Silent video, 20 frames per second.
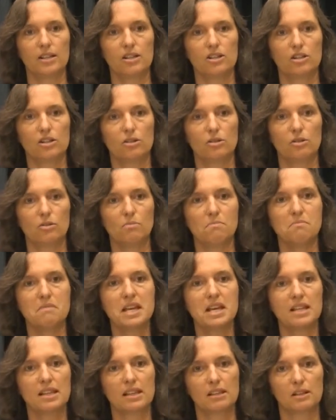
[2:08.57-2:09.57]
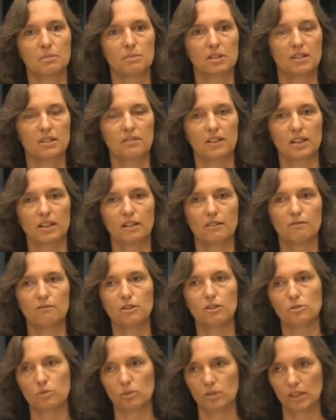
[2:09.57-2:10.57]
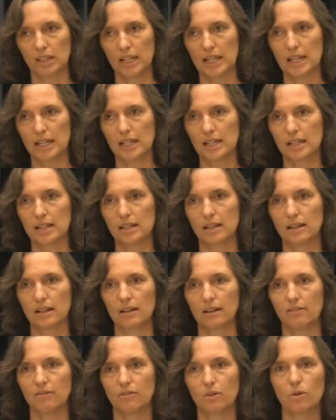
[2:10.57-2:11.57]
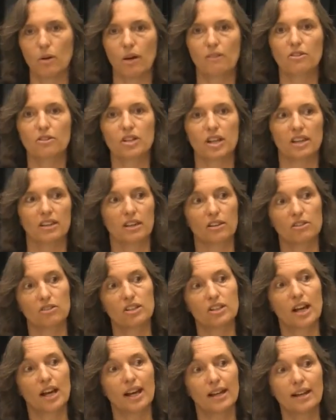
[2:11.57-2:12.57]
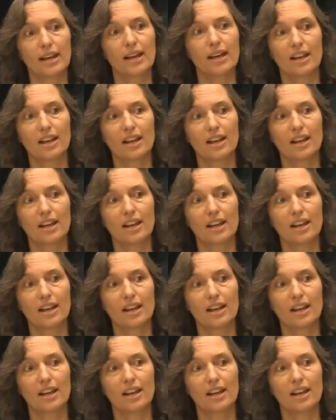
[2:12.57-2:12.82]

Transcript: to meet the specific individual needs of whoever's on the other side.